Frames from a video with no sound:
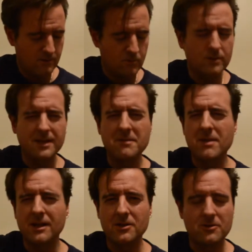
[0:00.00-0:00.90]
really
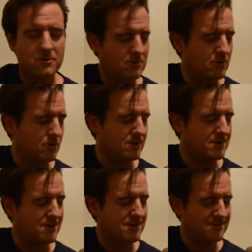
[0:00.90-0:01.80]
mellow chord
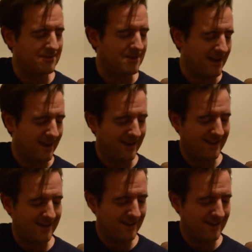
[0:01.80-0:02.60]
thing.